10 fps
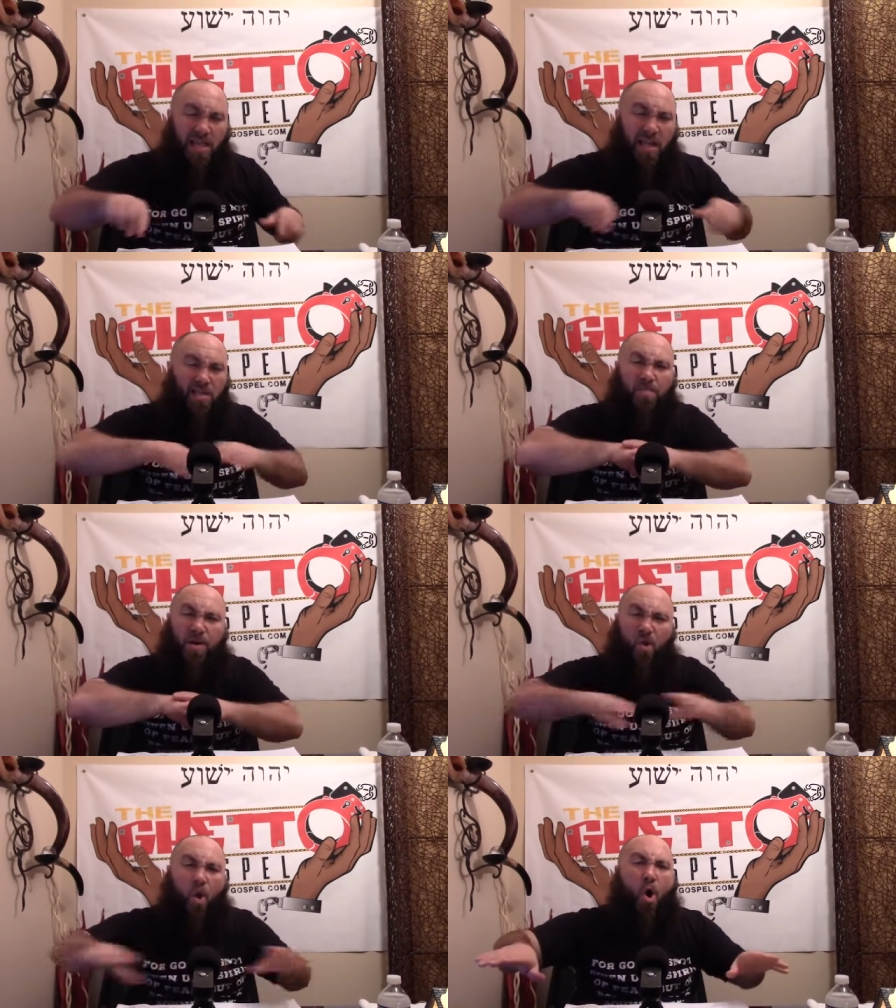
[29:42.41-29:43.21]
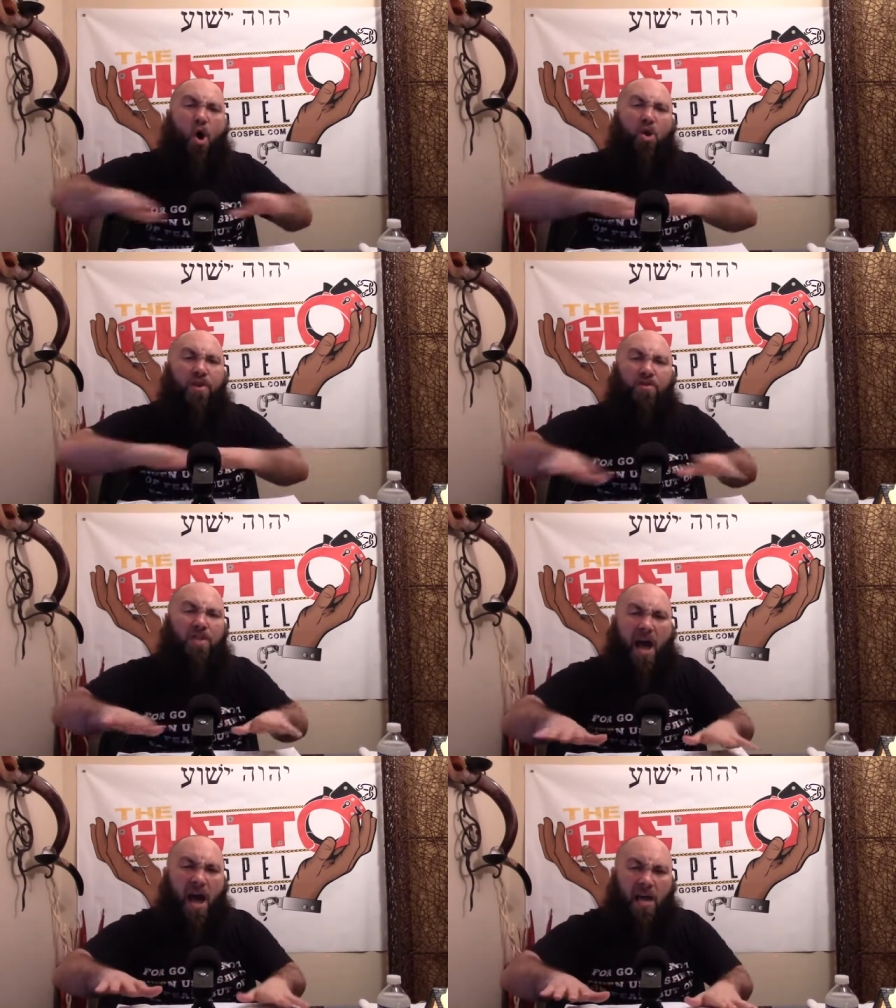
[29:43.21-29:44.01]
They spent all their
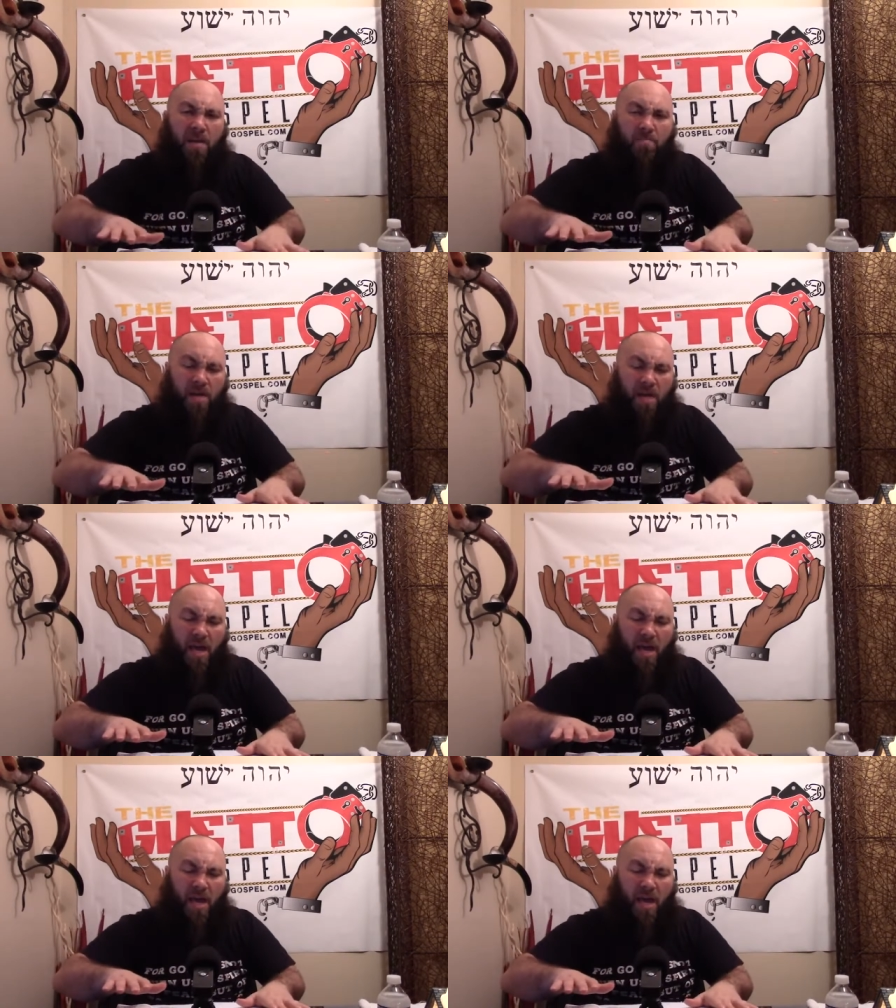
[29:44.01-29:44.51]
time